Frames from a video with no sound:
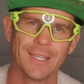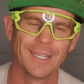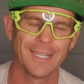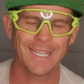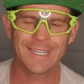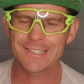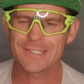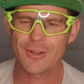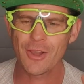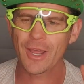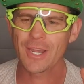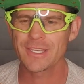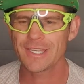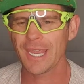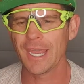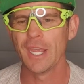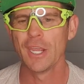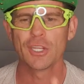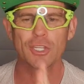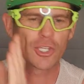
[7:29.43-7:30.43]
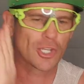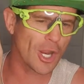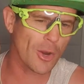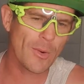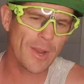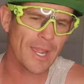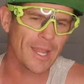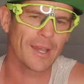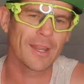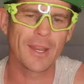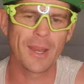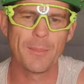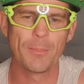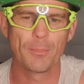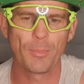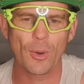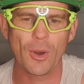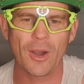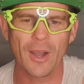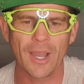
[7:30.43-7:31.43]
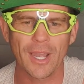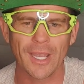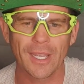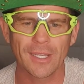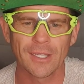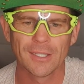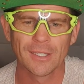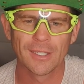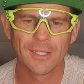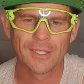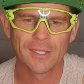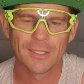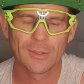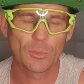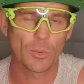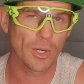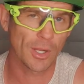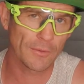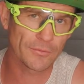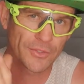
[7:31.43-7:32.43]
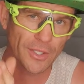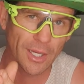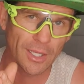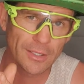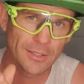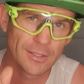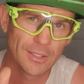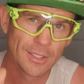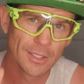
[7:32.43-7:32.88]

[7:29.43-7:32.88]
It's night and day. Go out and buy, what I've done,